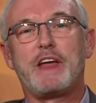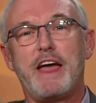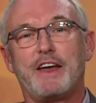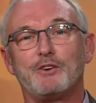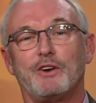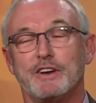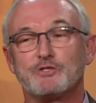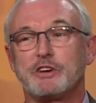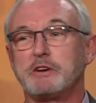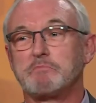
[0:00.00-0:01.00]
candle, and
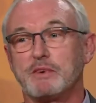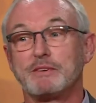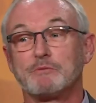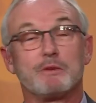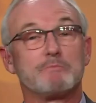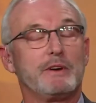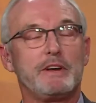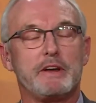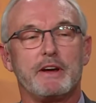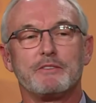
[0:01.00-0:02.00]
she
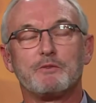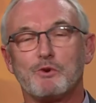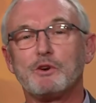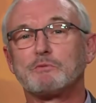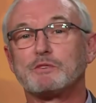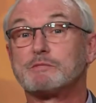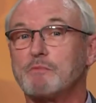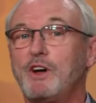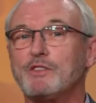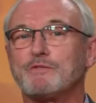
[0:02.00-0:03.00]
really, the world was
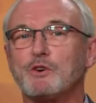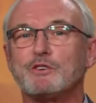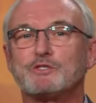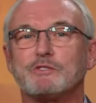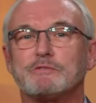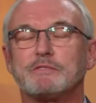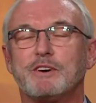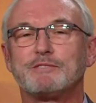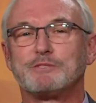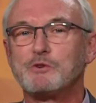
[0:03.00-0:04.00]
on the verge
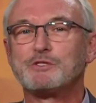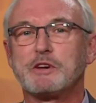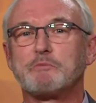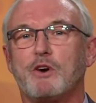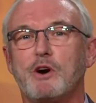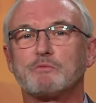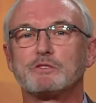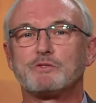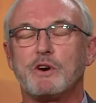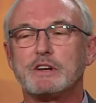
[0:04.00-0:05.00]
of losing
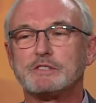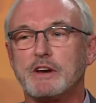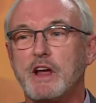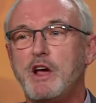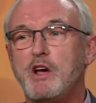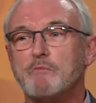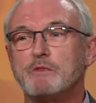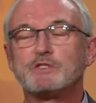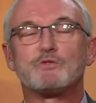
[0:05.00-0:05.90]
Barbara Streisand. Miss